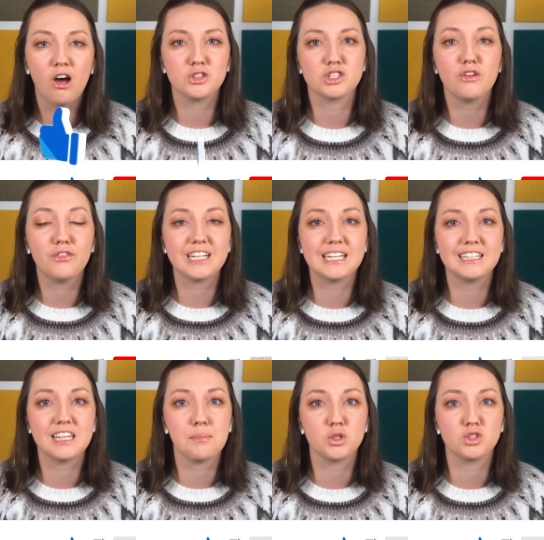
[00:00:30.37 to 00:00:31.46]
Also, don't forget to hit
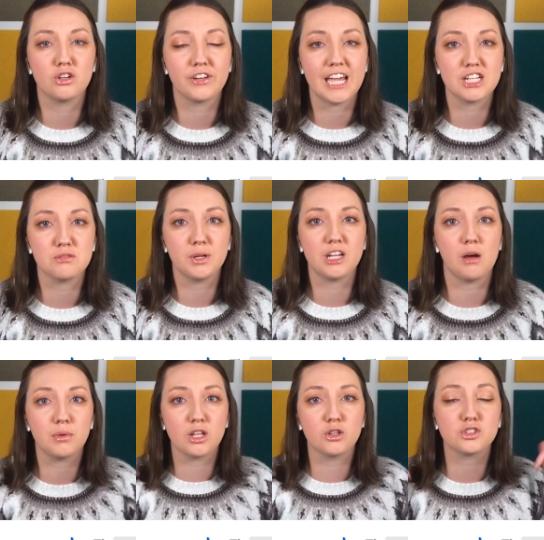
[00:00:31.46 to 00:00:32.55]
that post notification bell down
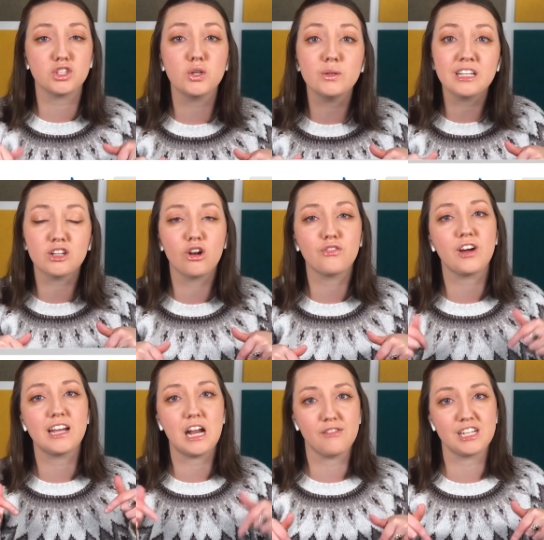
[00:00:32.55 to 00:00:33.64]
below so you can get
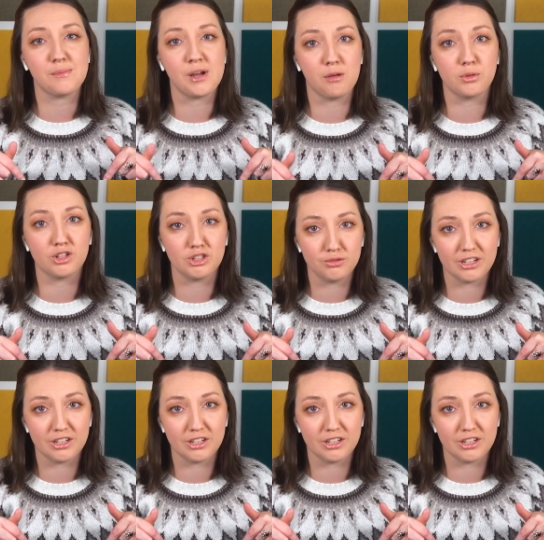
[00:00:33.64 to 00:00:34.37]
notified every time I upload a new